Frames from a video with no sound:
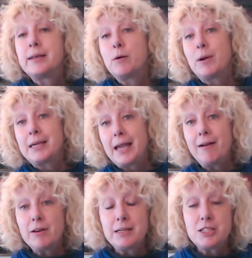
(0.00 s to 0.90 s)
Now, when
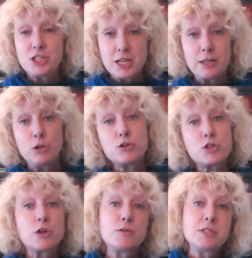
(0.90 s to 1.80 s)
Karen Jin looked
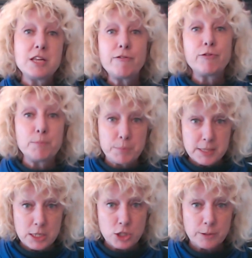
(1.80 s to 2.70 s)
at those different
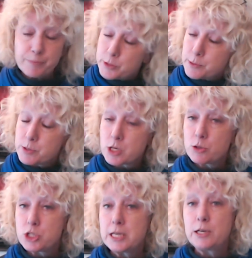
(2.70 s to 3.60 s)
positions, so
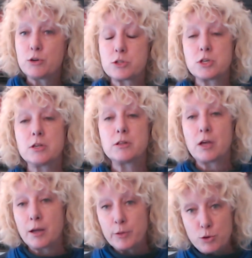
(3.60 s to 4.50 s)
she looked at
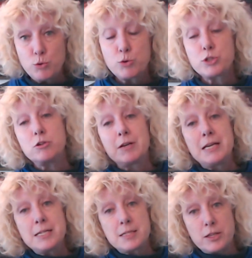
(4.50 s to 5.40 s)
the 0
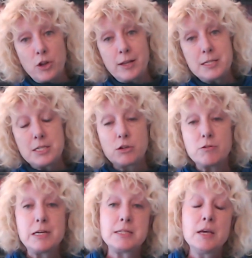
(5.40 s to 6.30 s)
degrees, the 90
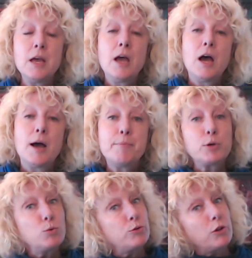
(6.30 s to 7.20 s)
degrees,
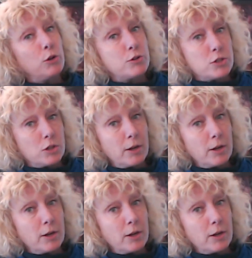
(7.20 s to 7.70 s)
but also looked at